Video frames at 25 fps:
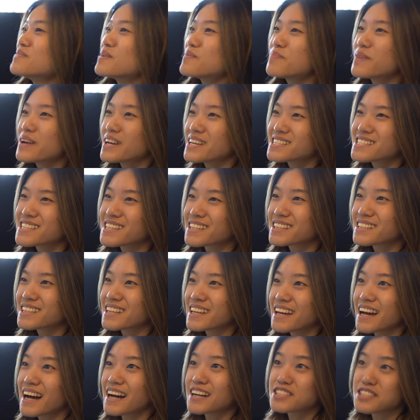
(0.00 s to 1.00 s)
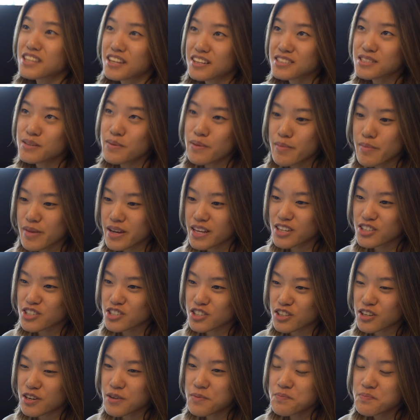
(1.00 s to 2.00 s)
but basically i talked to my
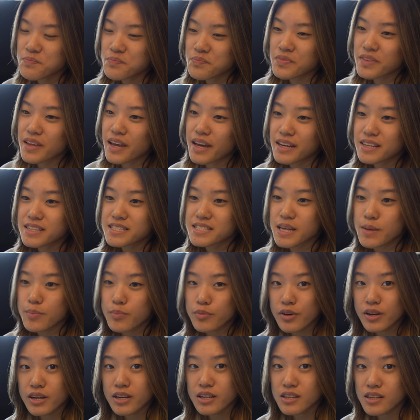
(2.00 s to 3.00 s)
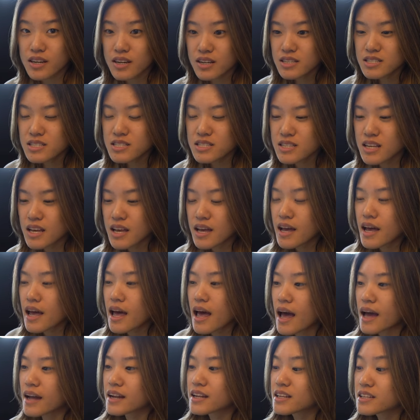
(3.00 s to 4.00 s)
manager and he separated us
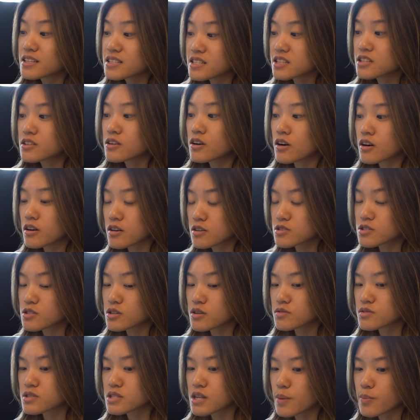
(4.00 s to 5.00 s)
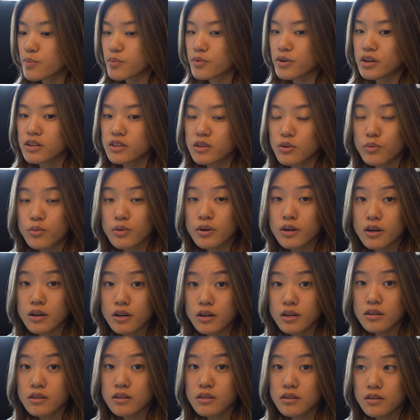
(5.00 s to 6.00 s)
and he did also separate the
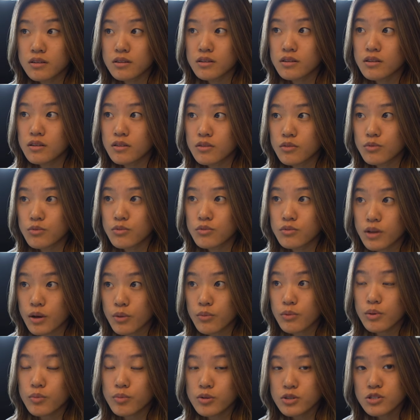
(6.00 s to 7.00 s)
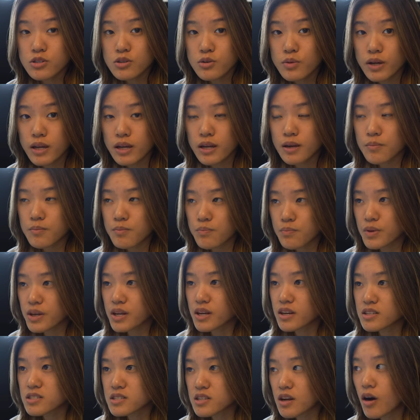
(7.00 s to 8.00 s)
work that we were doing
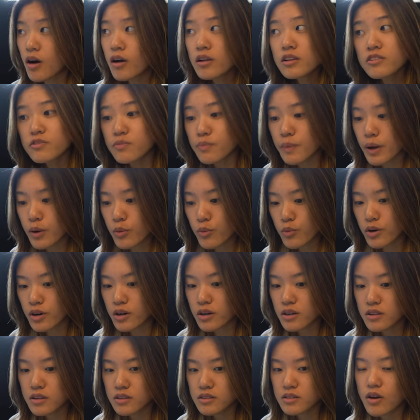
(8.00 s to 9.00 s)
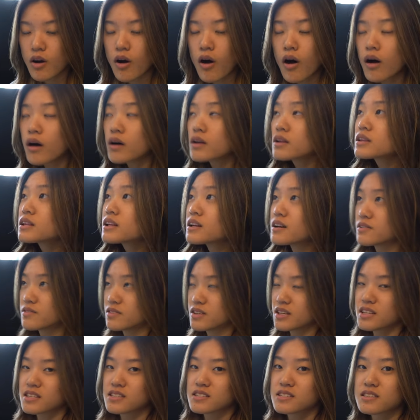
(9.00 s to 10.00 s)
because all of my work, all of
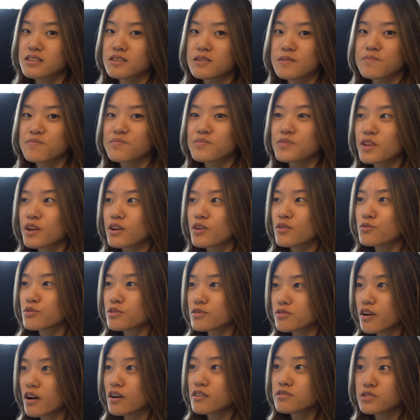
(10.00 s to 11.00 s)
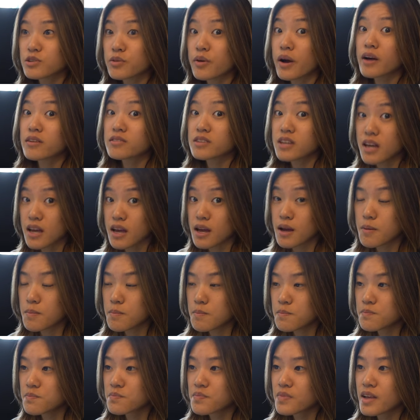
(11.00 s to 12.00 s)
it, revolved around him
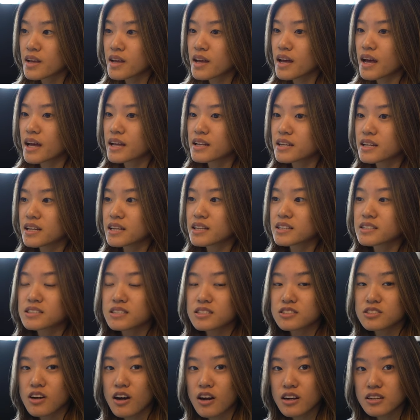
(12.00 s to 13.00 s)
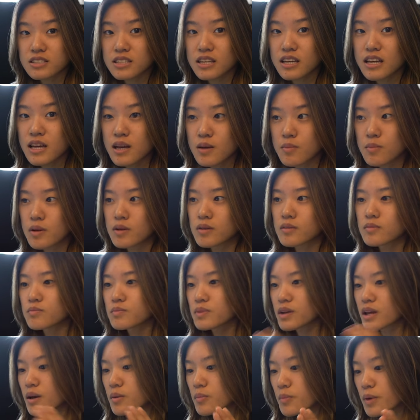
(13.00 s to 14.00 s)
and needing to talk to him and
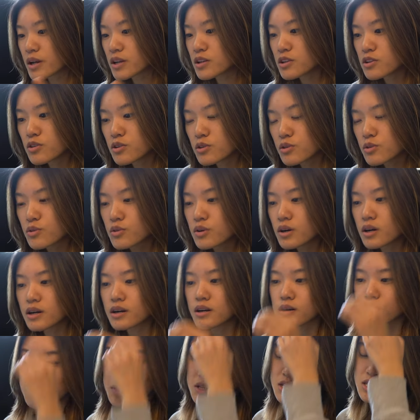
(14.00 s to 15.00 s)
get my new um,